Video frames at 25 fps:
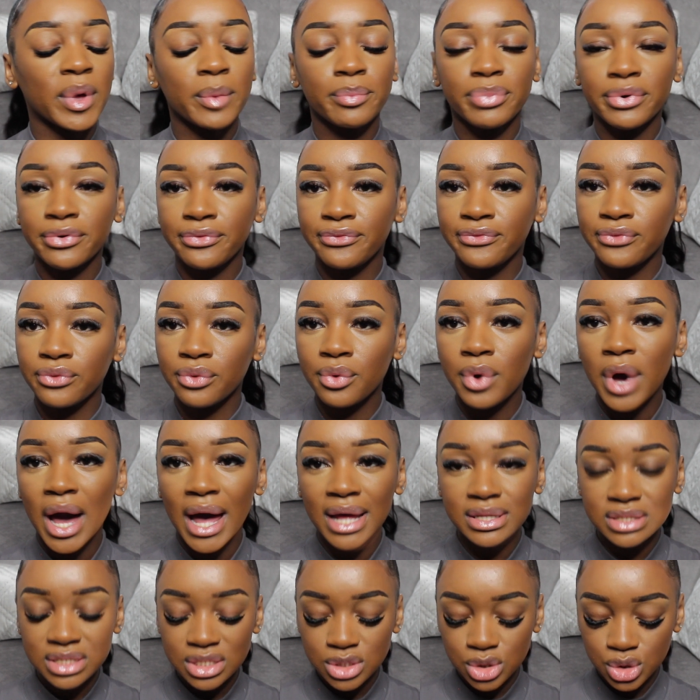Before
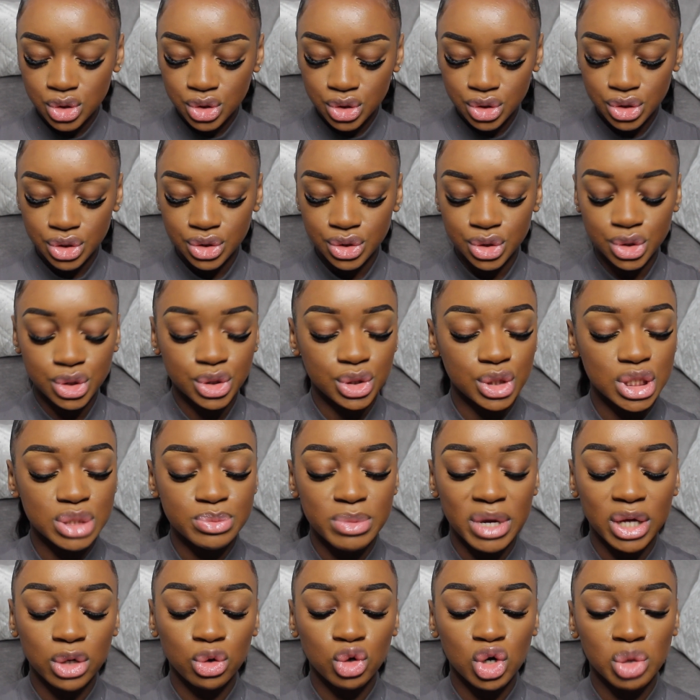I did just used to use
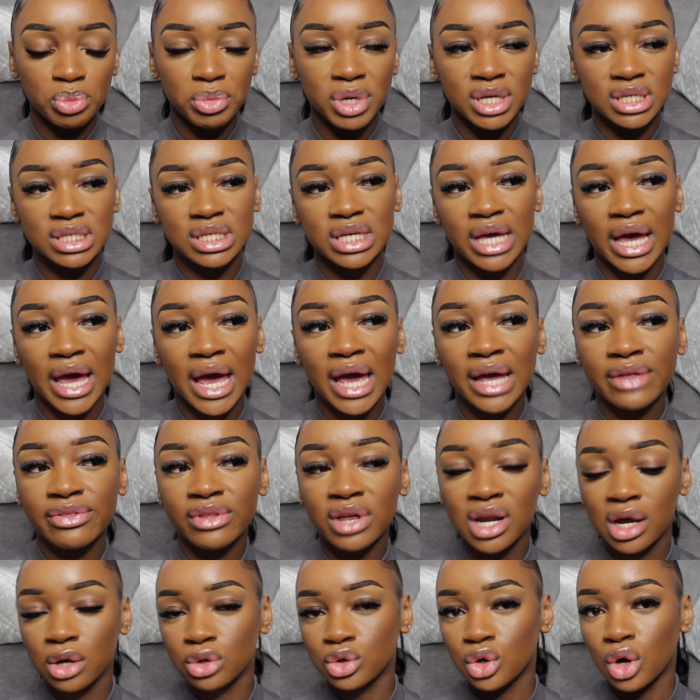my Laura Mercier, and
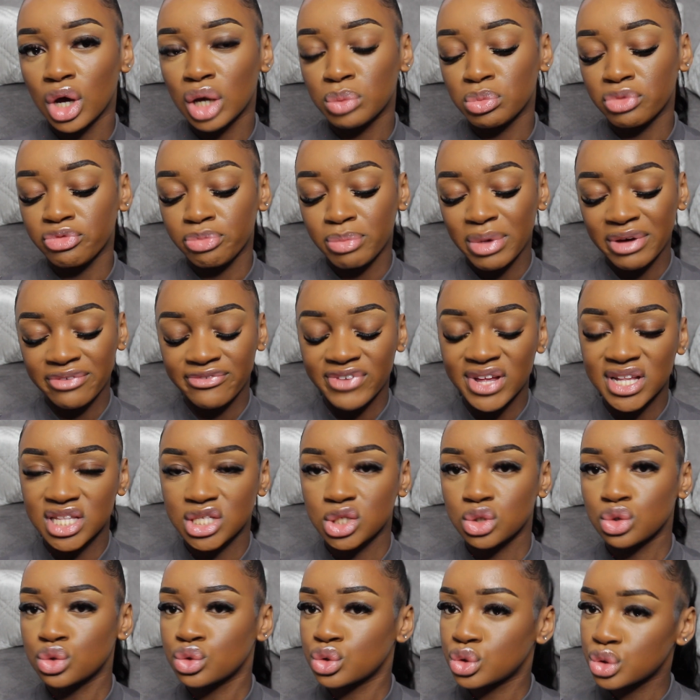then I'd go in with my
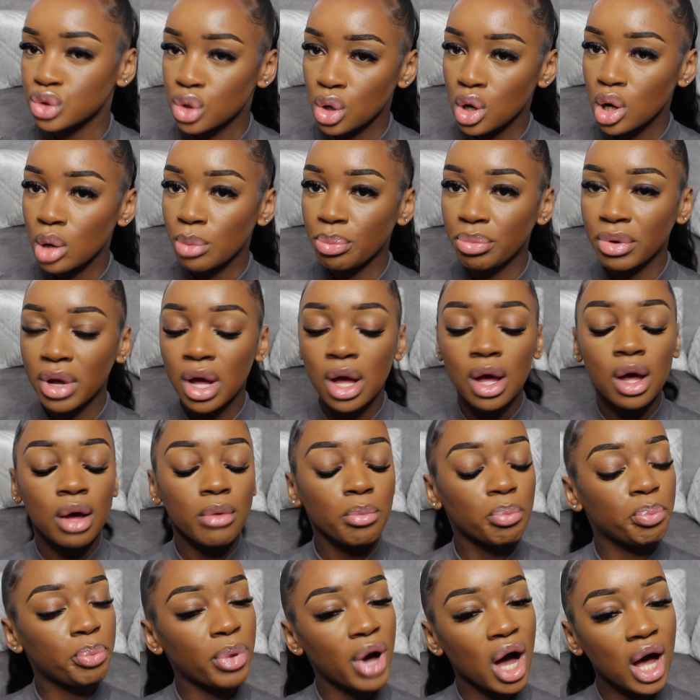Fenty on top,
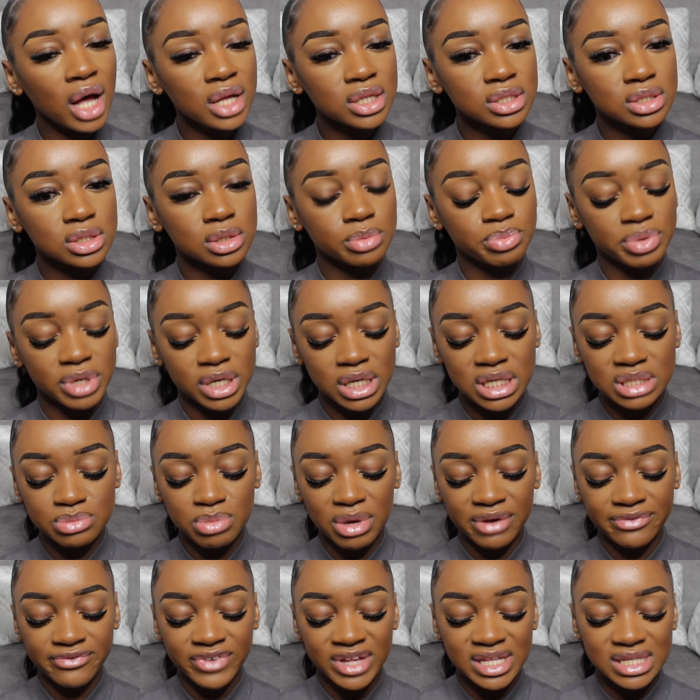but because
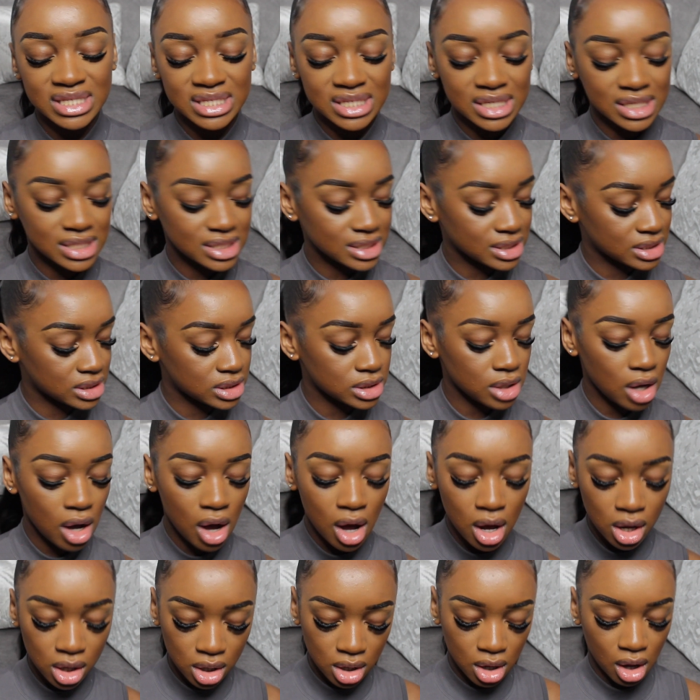my Fenty is
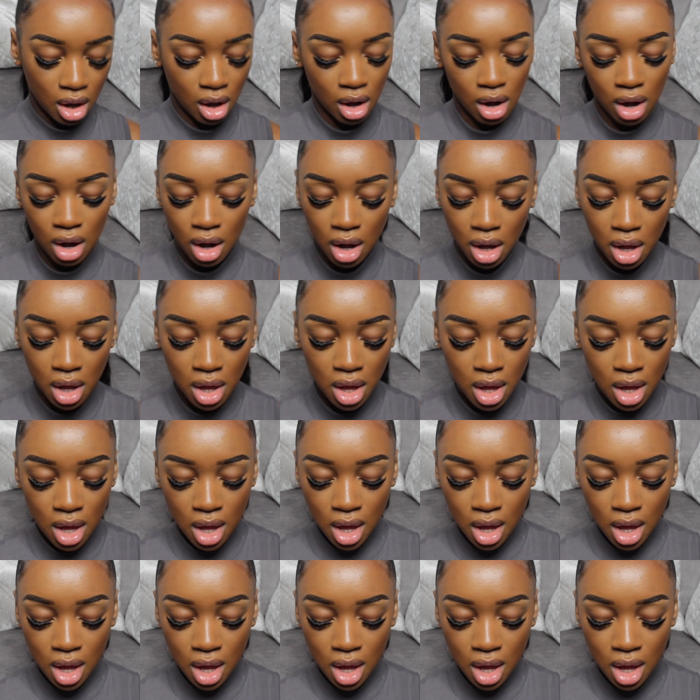darker,